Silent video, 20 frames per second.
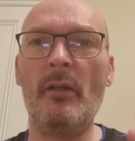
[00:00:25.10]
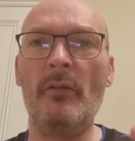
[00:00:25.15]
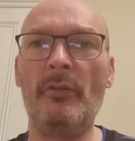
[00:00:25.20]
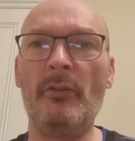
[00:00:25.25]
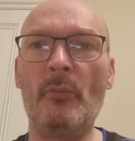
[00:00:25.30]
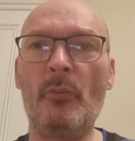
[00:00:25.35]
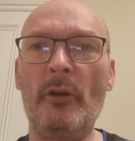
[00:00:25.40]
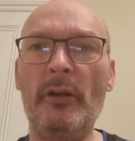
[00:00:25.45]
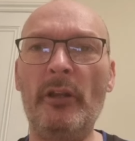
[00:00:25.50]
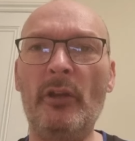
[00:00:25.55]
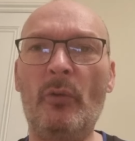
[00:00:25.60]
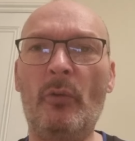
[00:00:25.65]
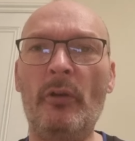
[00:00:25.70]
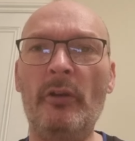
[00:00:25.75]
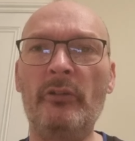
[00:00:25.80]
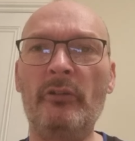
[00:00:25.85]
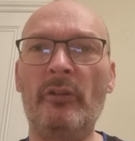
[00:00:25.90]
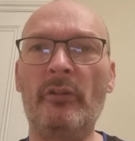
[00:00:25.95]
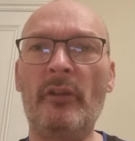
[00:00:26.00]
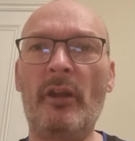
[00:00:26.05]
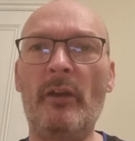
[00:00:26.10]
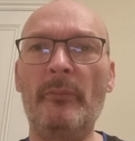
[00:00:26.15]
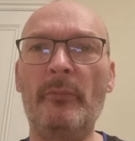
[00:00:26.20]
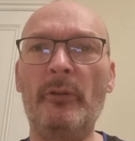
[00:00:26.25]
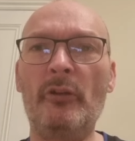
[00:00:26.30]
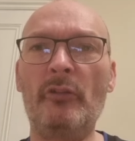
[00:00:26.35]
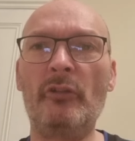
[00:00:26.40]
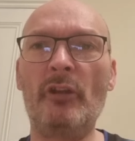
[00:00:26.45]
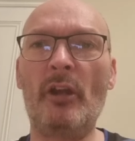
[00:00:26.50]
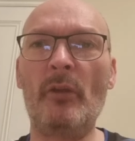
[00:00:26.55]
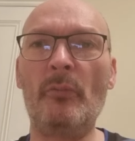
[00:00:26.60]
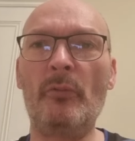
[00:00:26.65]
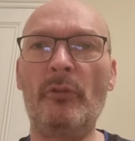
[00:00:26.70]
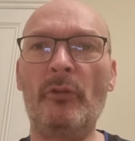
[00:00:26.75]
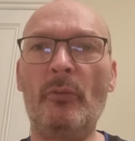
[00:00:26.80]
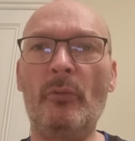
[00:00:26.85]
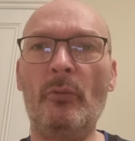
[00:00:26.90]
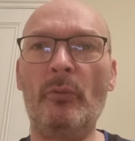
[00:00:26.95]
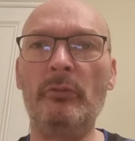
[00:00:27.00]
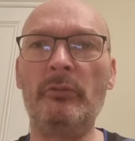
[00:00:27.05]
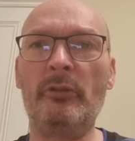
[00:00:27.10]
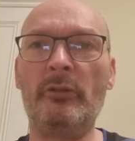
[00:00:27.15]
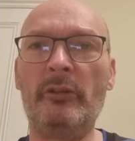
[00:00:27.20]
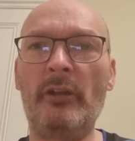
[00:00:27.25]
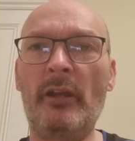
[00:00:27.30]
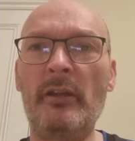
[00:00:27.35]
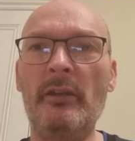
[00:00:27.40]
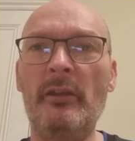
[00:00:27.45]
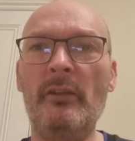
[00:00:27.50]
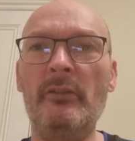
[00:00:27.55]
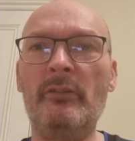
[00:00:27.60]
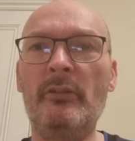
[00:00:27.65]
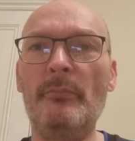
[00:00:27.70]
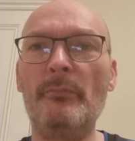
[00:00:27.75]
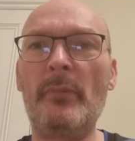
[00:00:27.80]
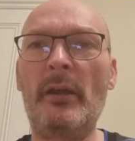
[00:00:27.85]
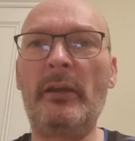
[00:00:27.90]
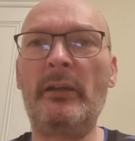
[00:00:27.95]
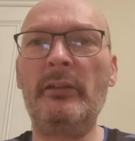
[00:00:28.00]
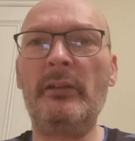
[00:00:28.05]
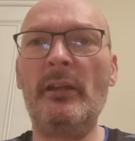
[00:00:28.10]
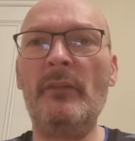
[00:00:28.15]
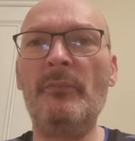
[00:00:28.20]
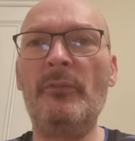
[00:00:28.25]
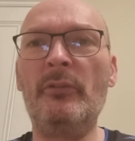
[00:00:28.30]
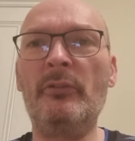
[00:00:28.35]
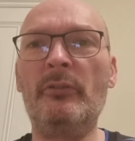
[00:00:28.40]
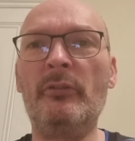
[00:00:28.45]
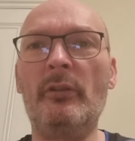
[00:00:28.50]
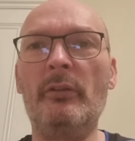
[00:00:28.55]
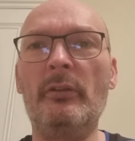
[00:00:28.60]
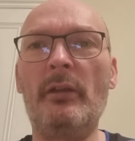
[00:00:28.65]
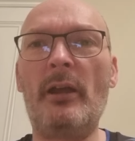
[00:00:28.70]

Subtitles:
The one in question that I'm going to share with you all today is the magnificent